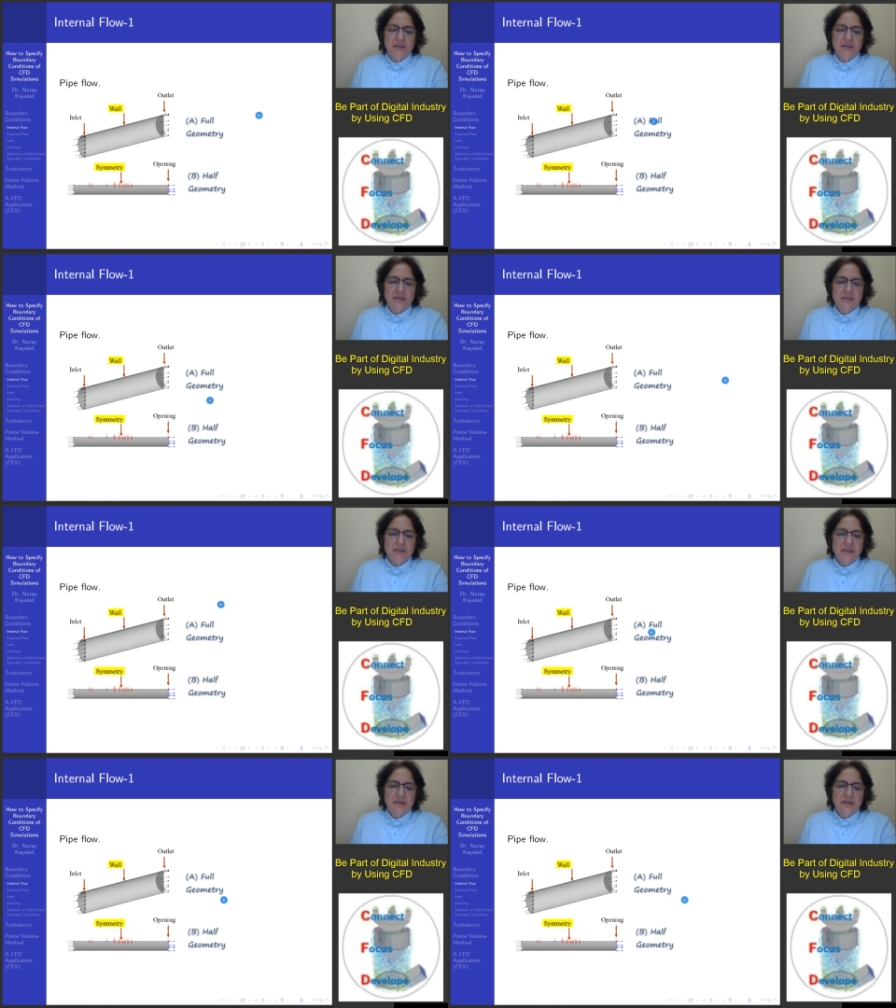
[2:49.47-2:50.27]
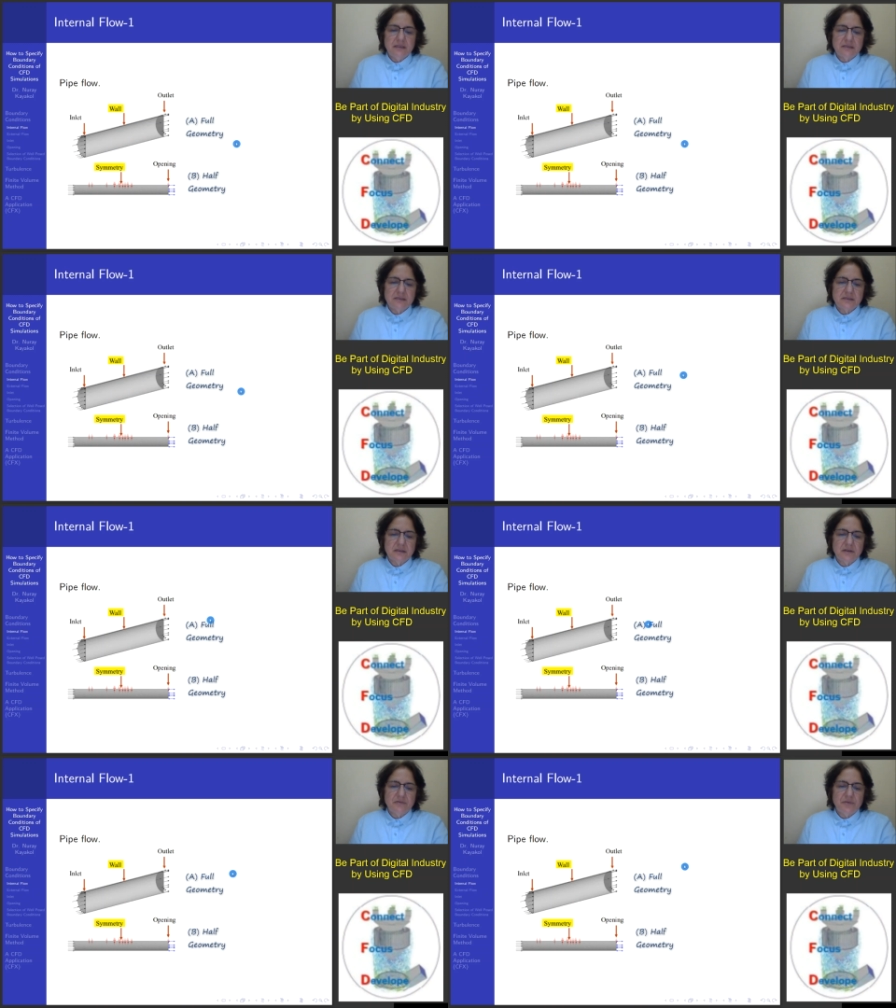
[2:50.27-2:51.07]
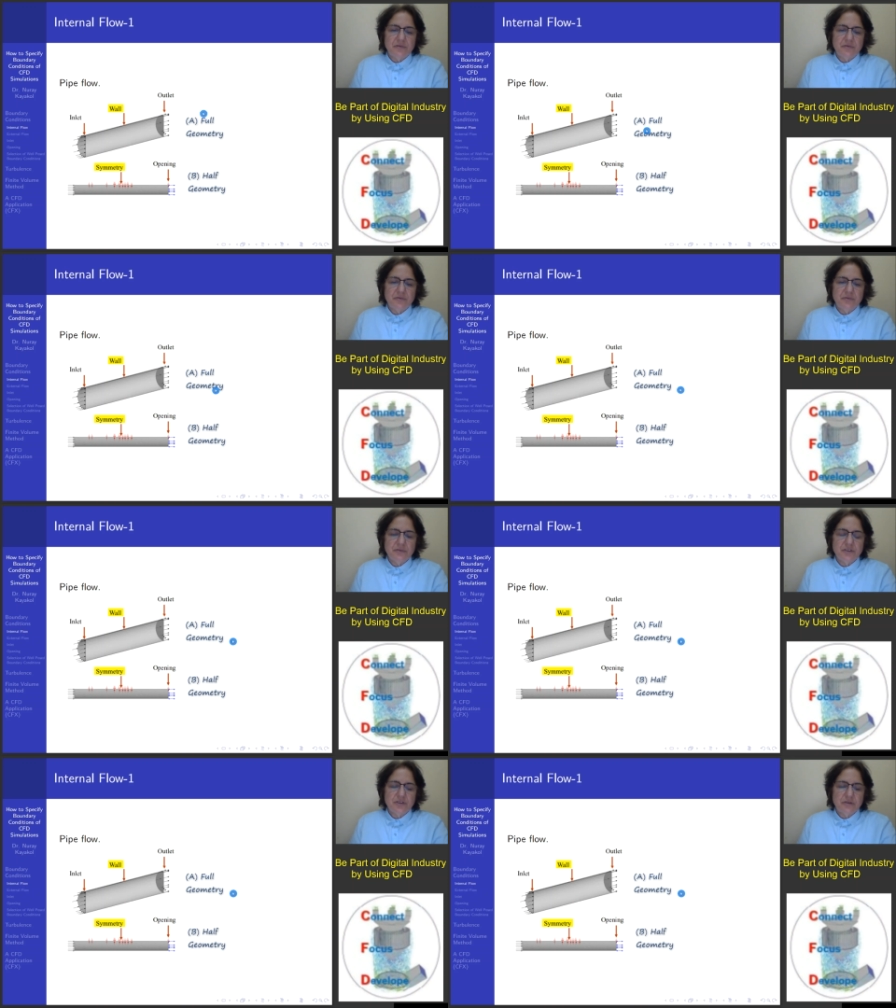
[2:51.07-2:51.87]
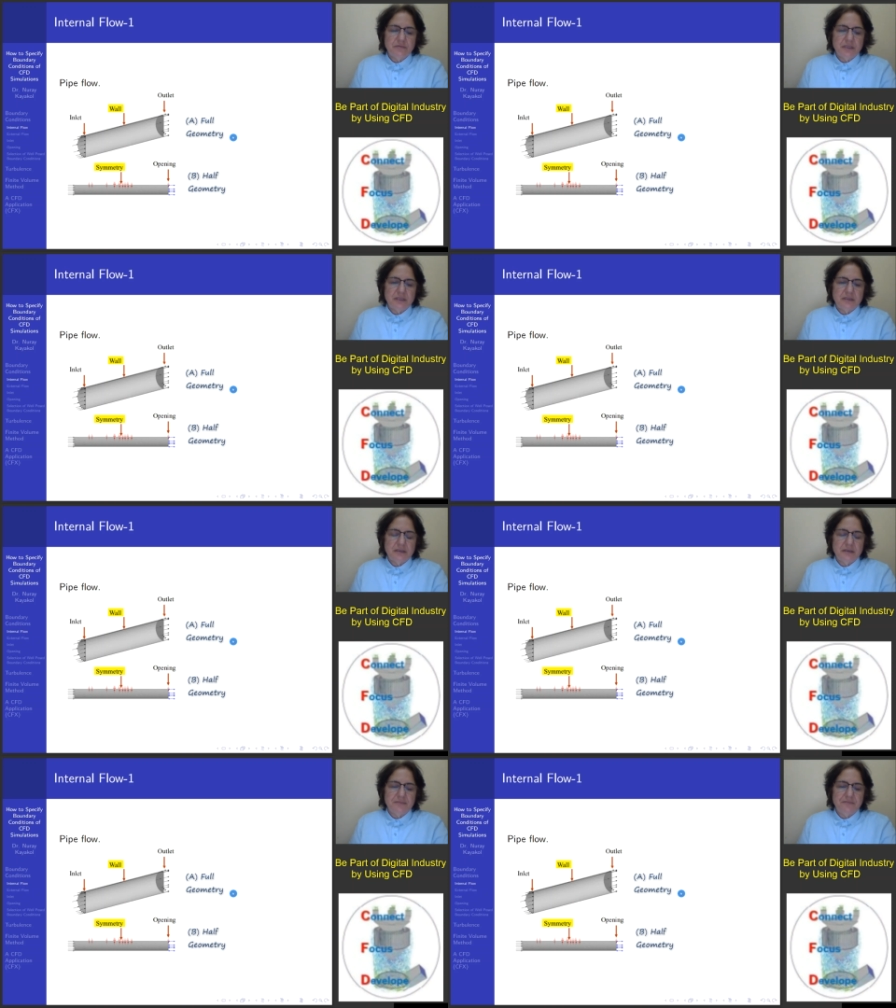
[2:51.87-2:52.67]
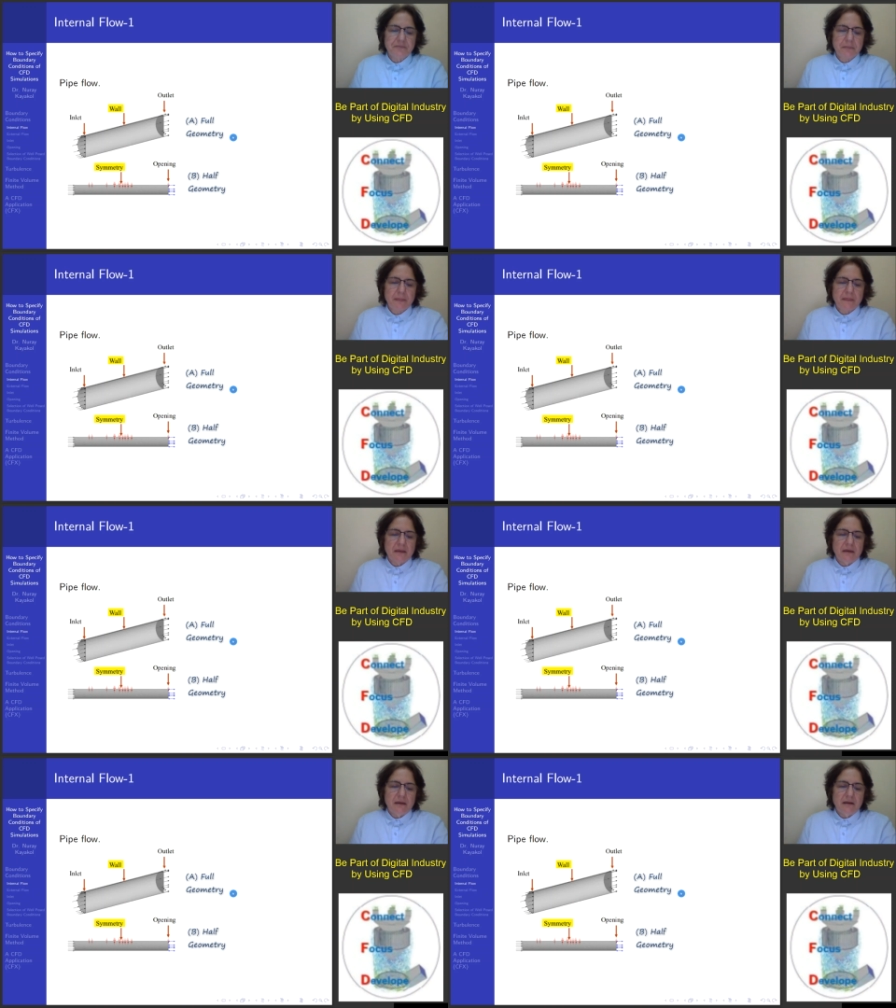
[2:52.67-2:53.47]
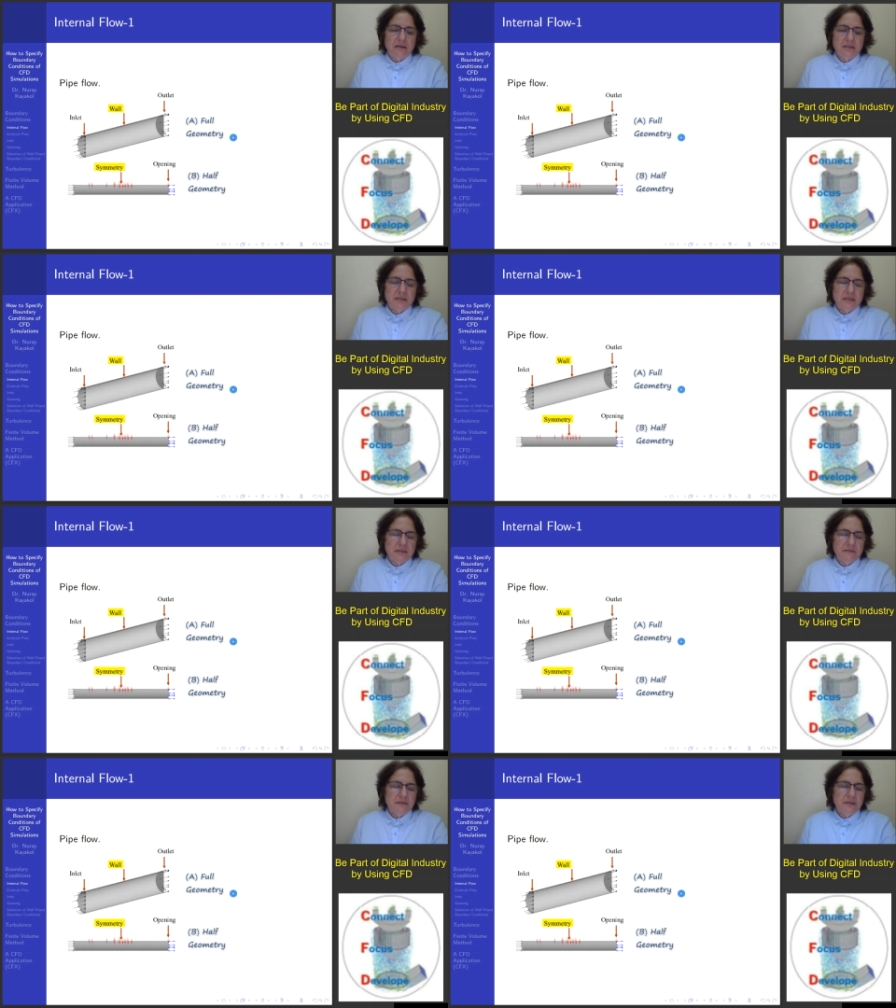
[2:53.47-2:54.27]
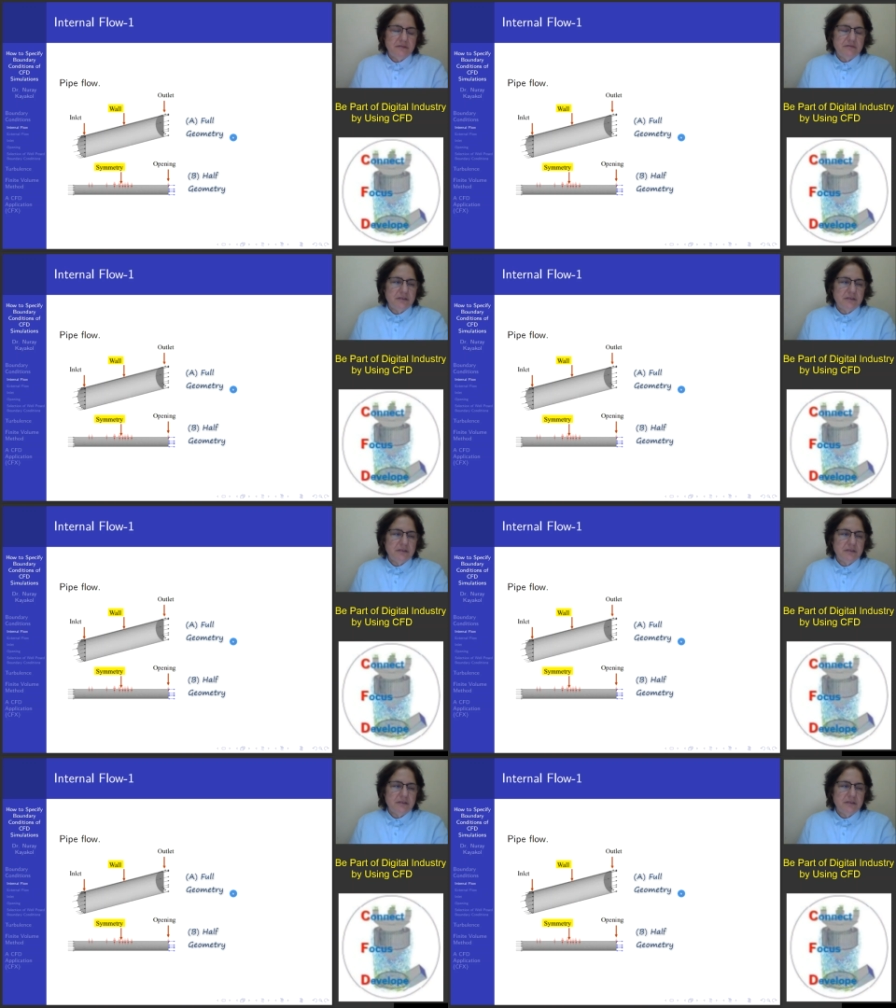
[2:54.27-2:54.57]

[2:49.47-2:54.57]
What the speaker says: These settings for full geometry. In CFD,